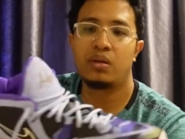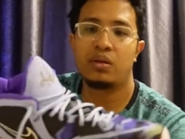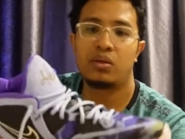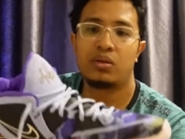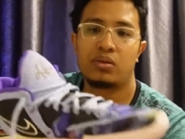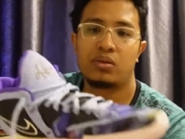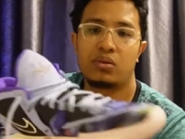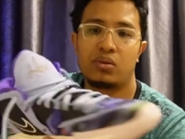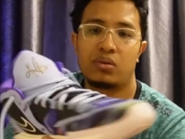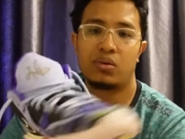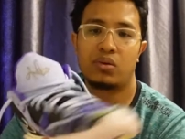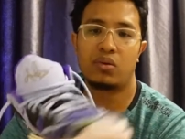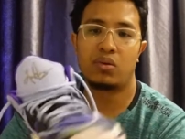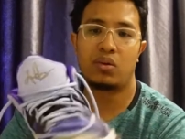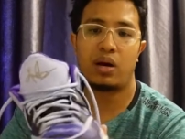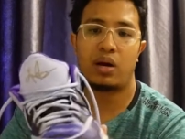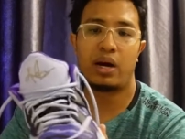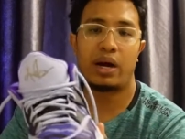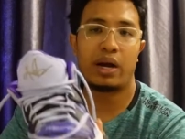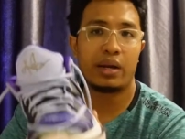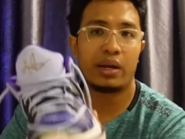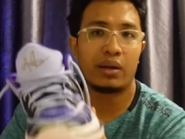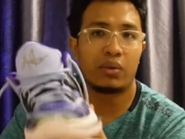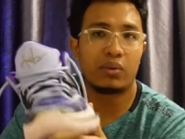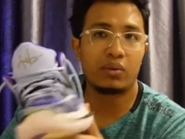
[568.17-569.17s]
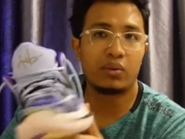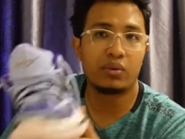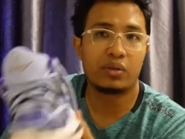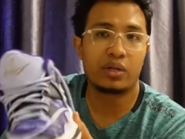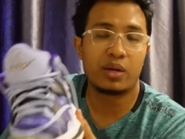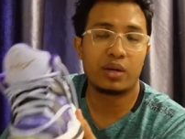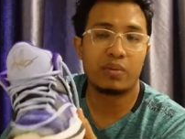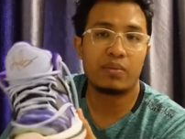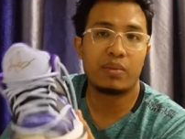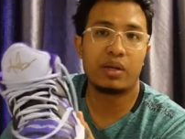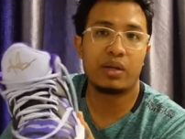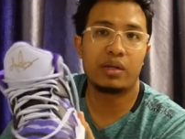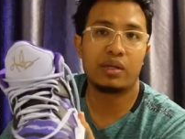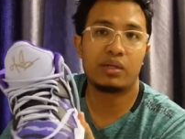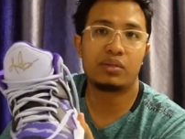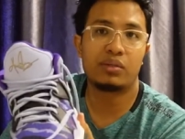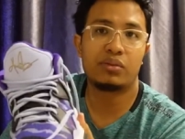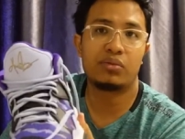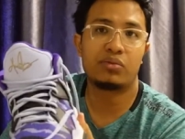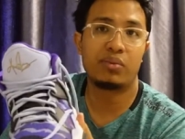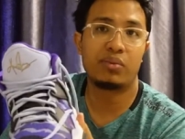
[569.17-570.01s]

So I would recommend this to